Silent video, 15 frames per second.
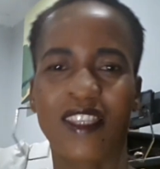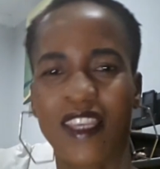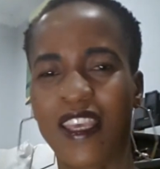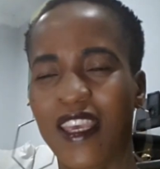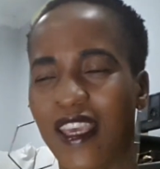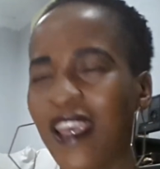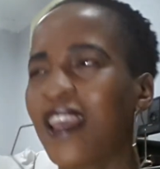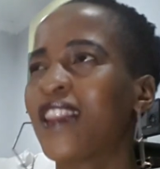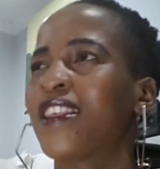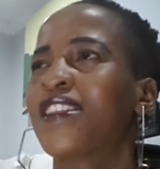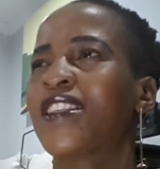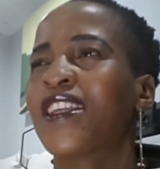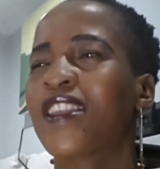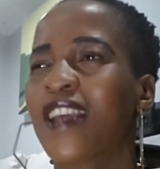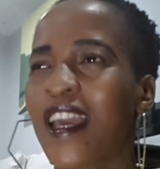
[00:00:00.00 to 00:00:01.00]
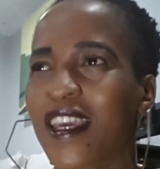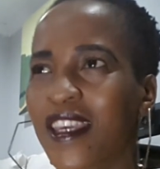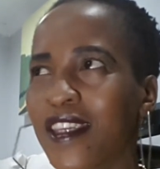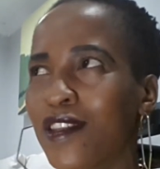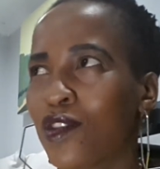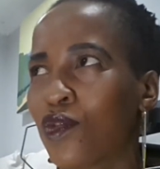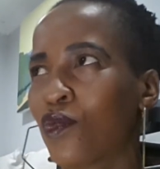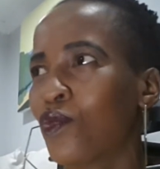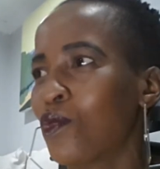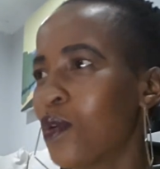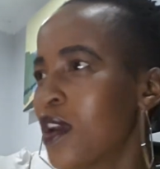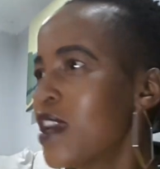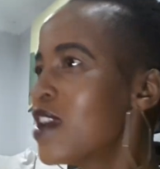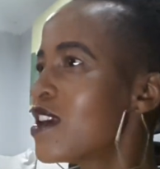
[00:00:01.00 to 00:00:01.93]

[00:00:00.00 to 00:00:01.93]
there and there's nothing I can do.